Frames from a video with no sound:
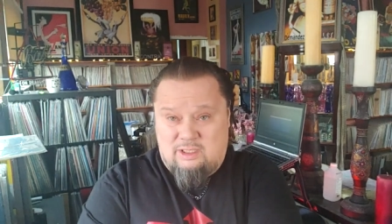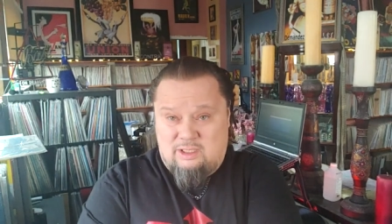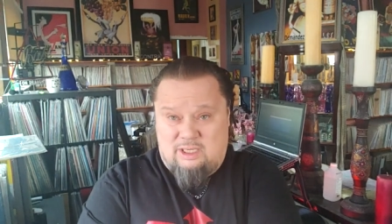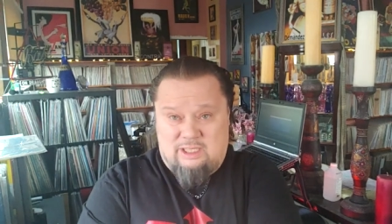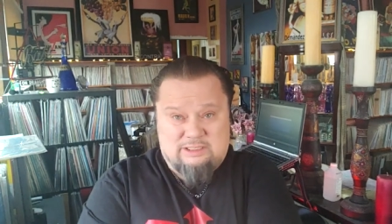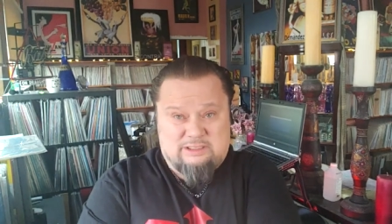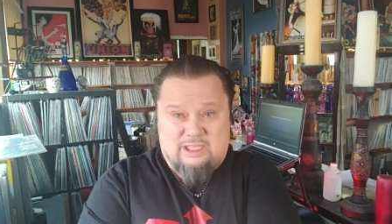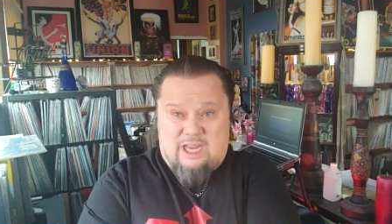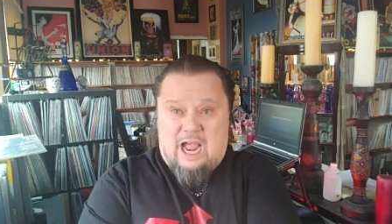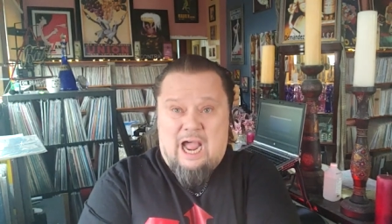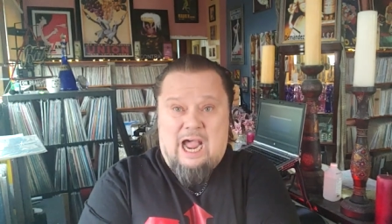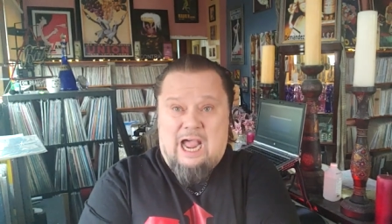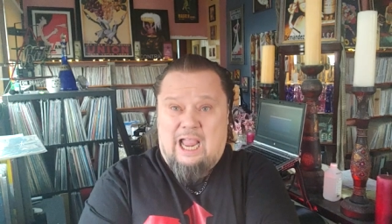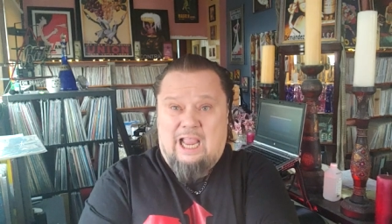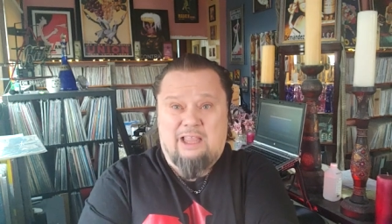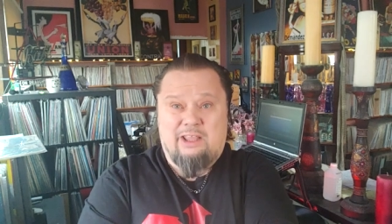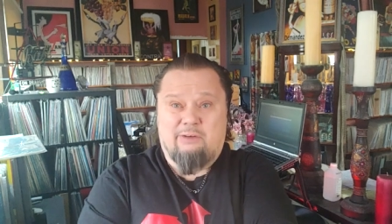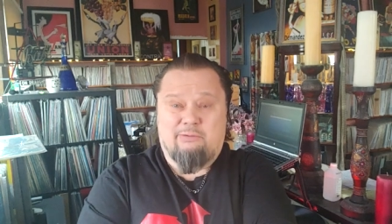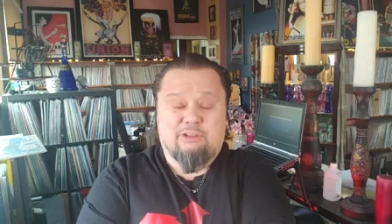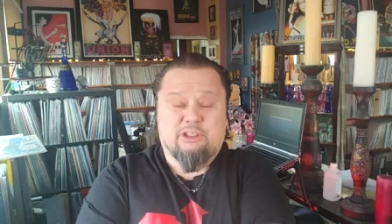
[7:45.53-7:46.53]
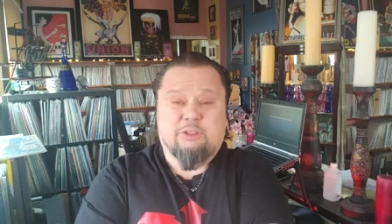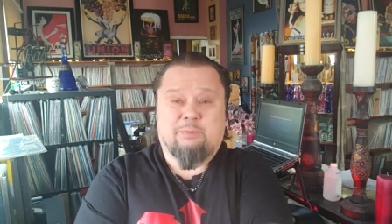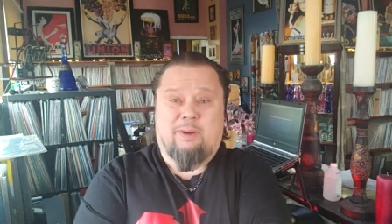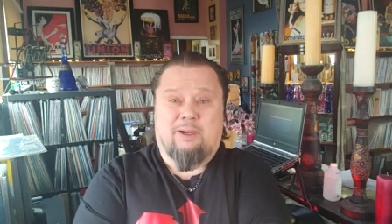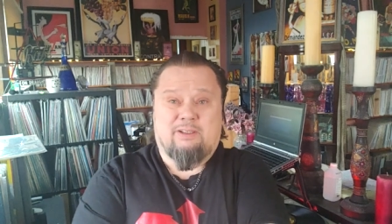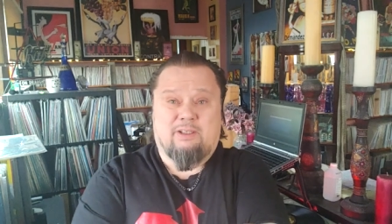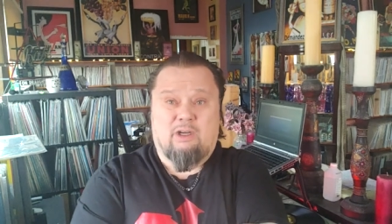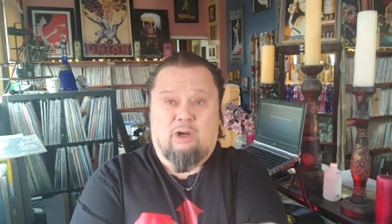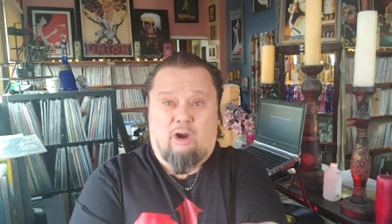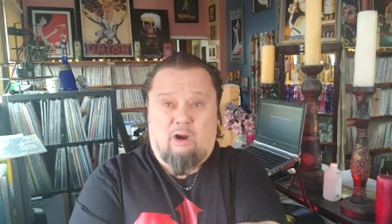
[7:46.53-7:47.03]
It's a highly
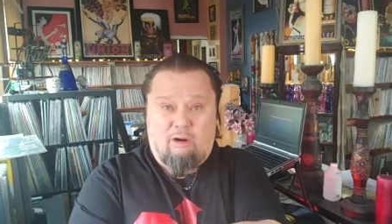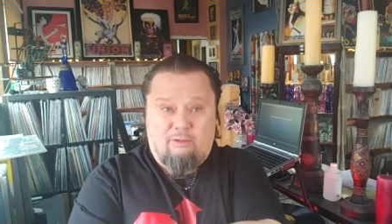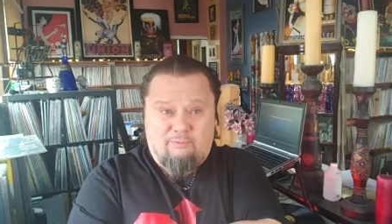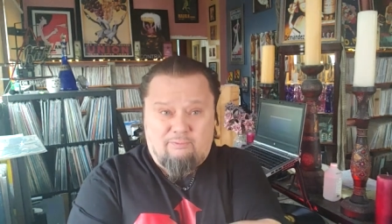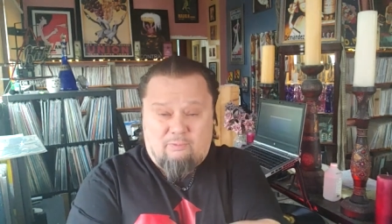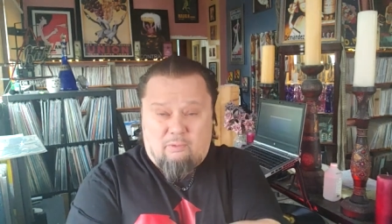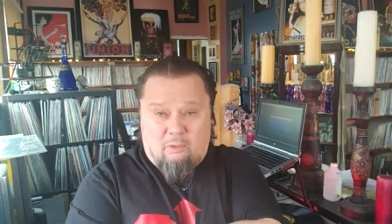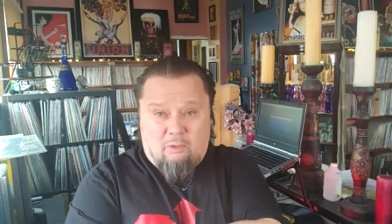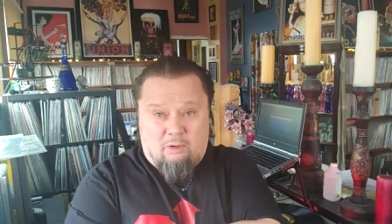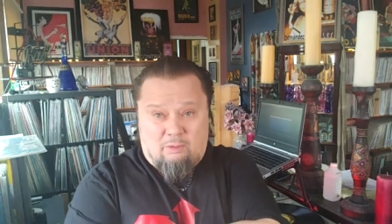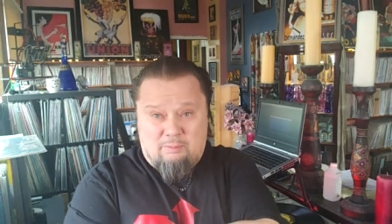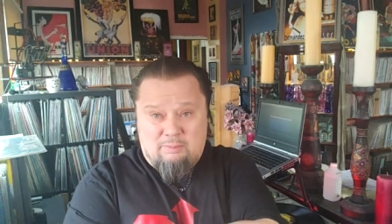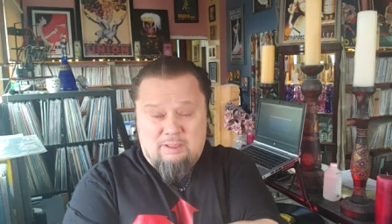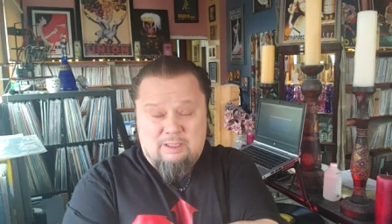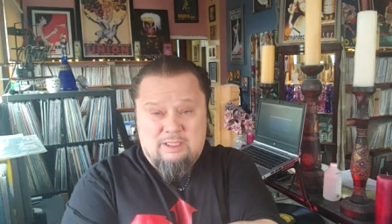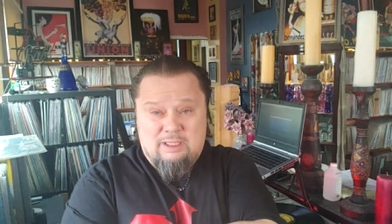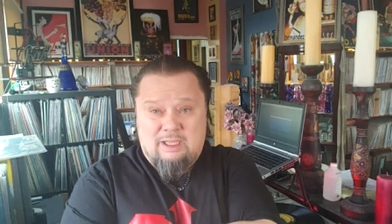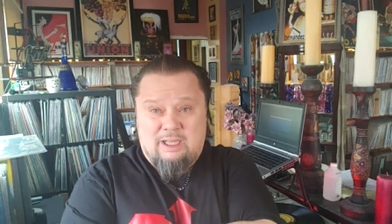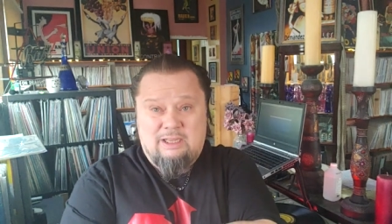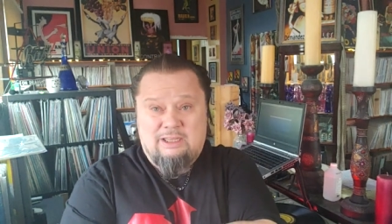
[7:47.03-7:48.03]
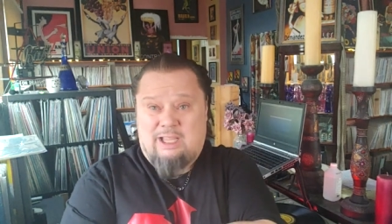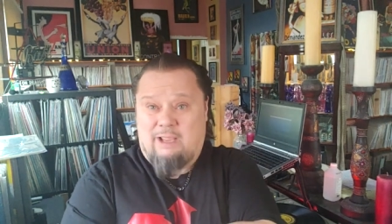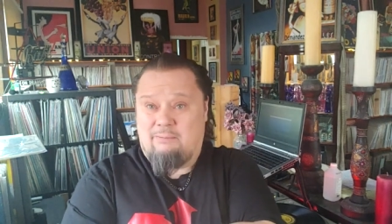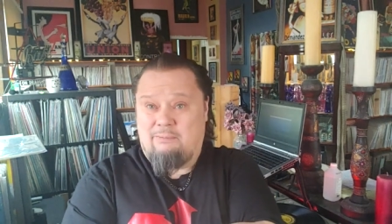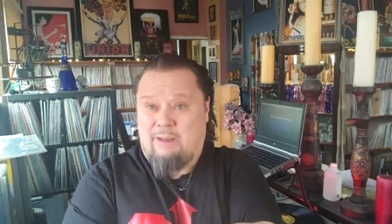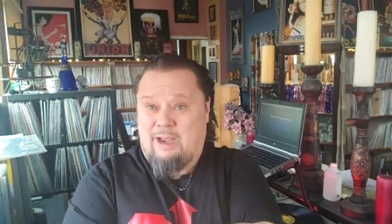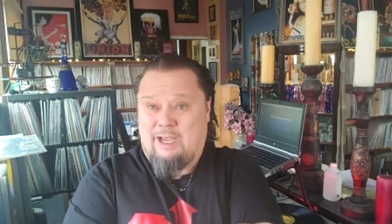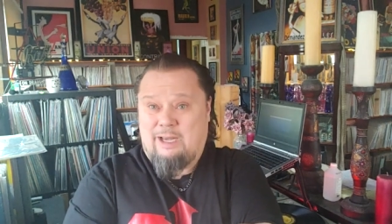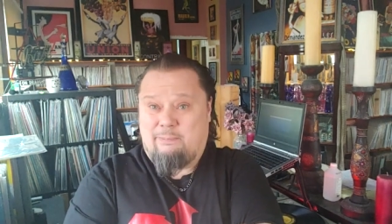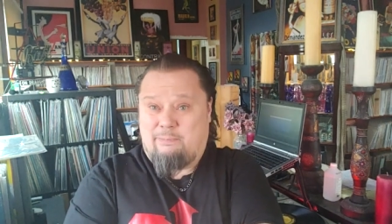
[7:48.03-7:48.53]
respected art form that
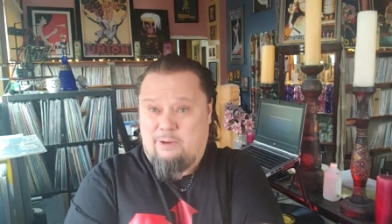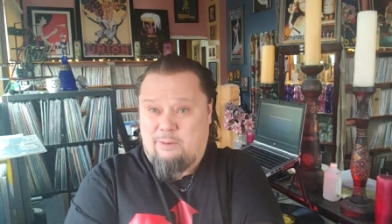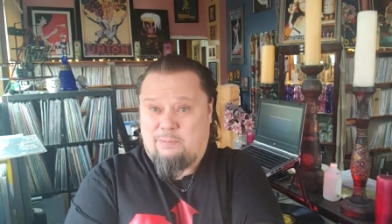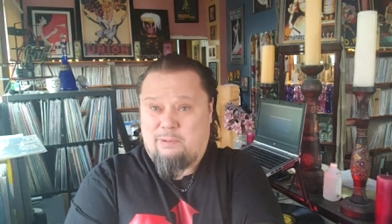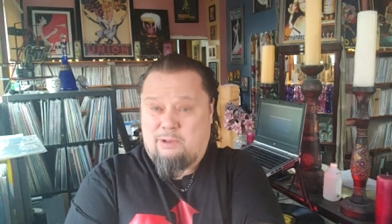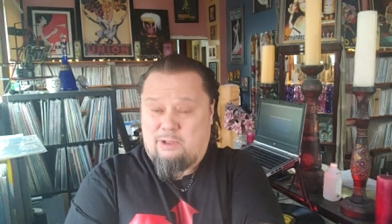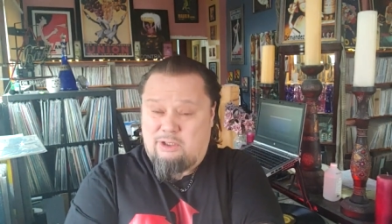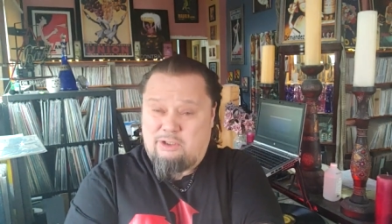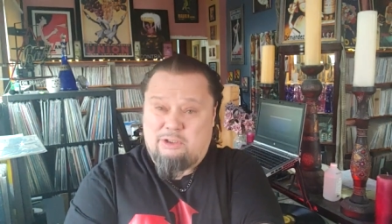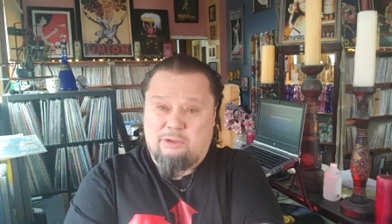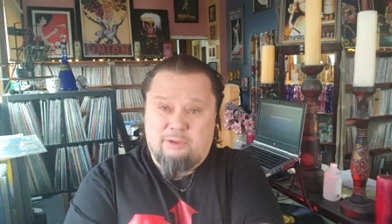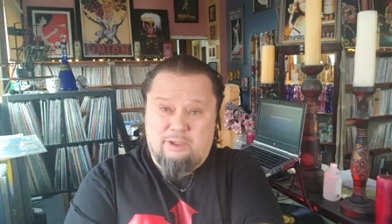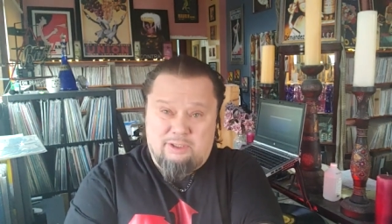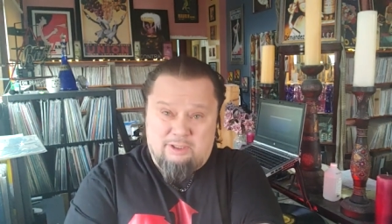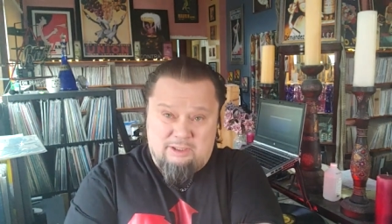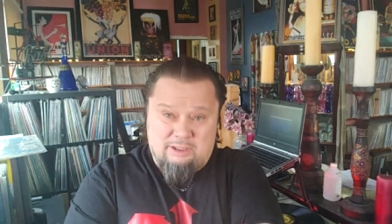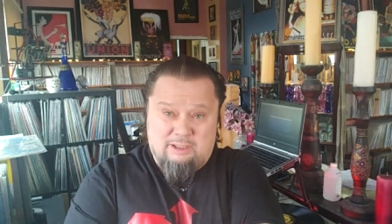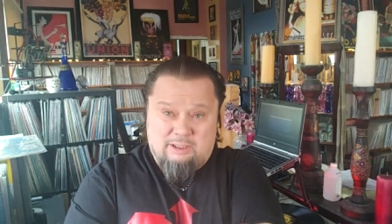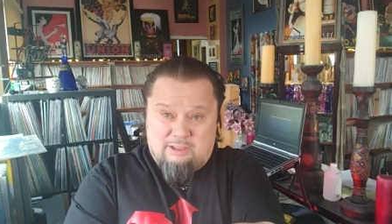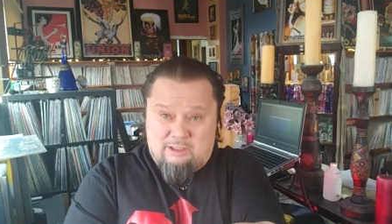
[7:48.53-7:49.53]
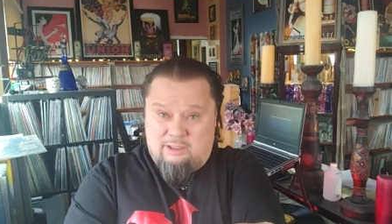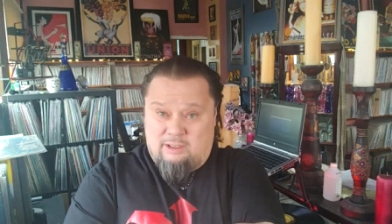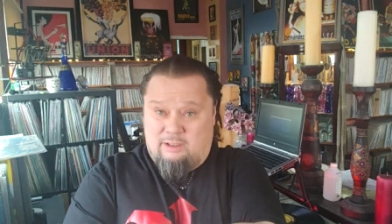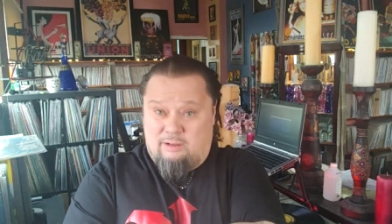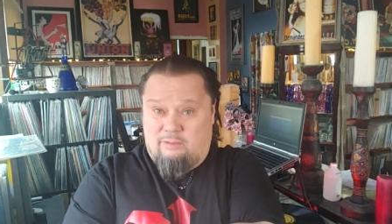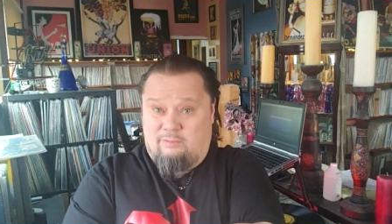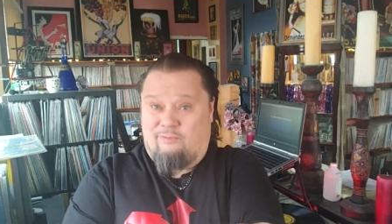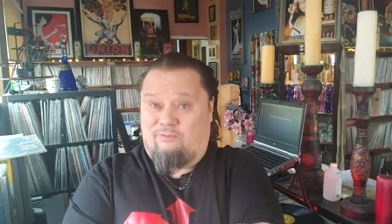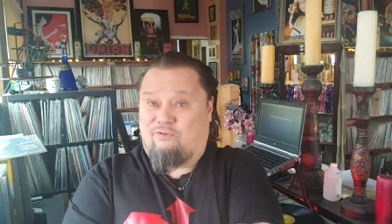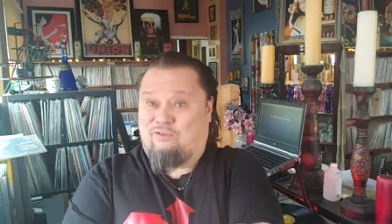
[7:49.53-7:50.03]
many people are doing
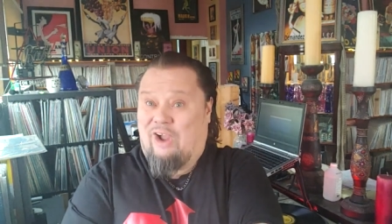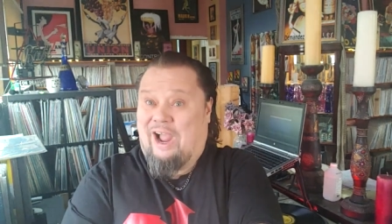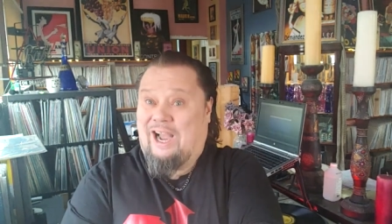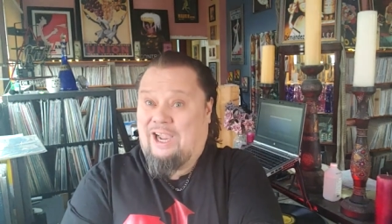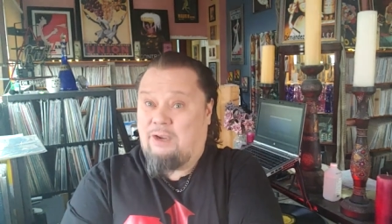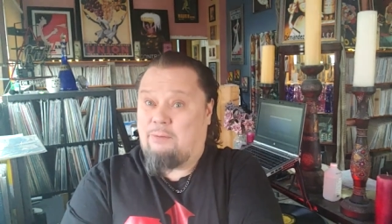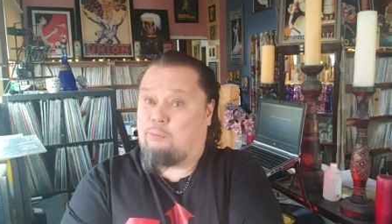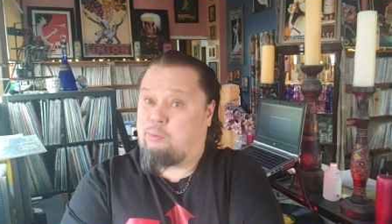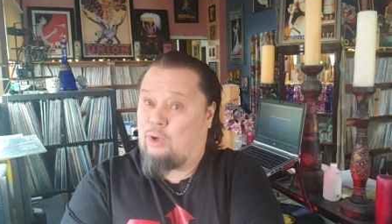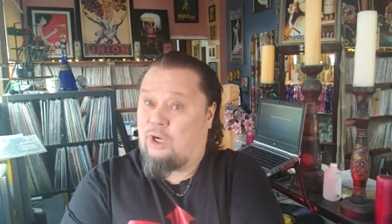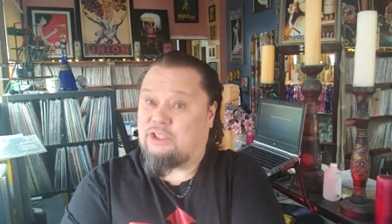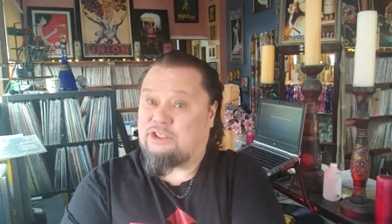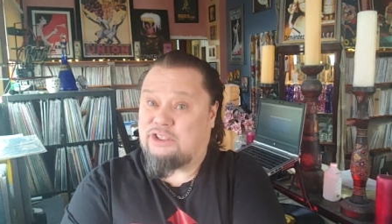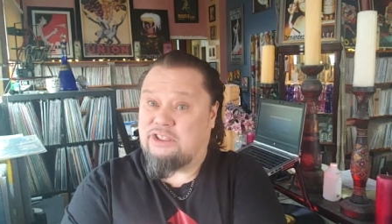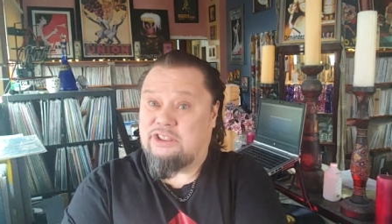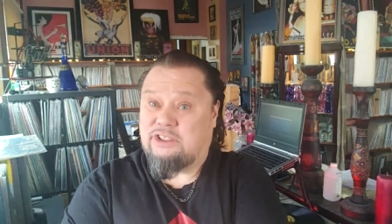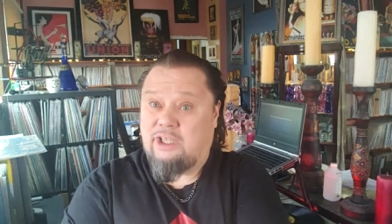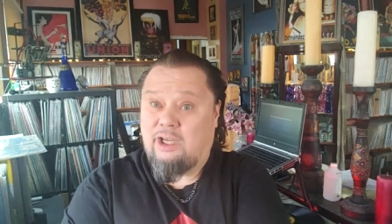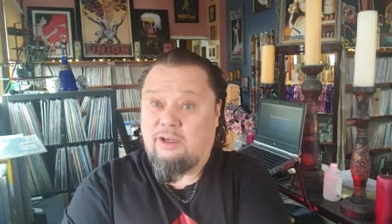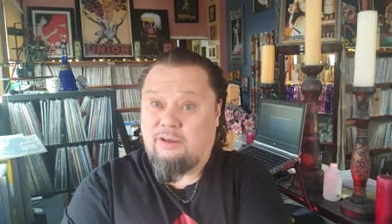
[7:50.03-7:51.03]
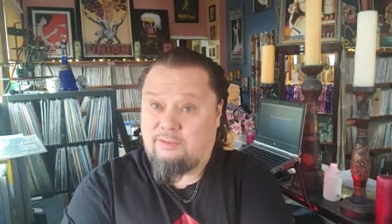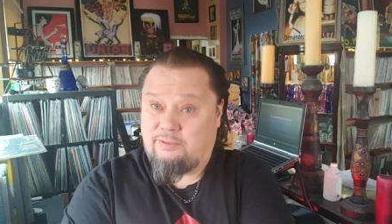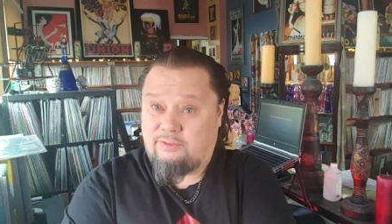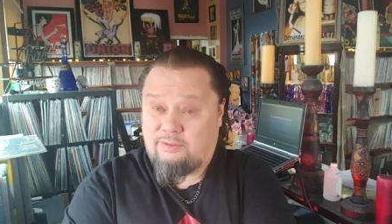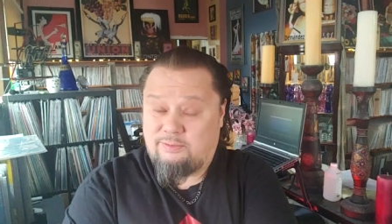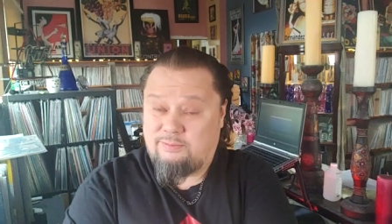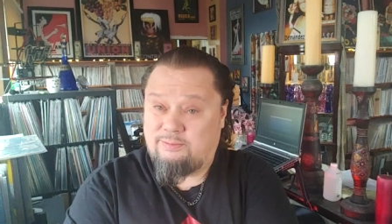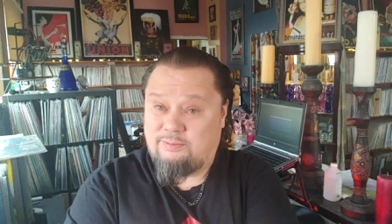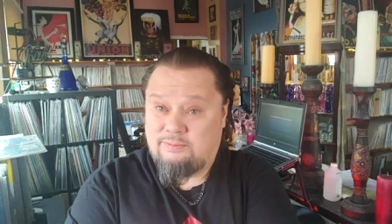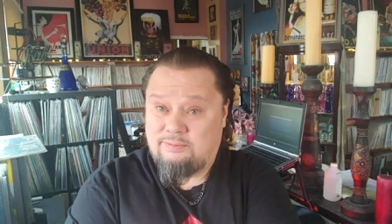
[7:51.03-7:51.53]
fine impressions of.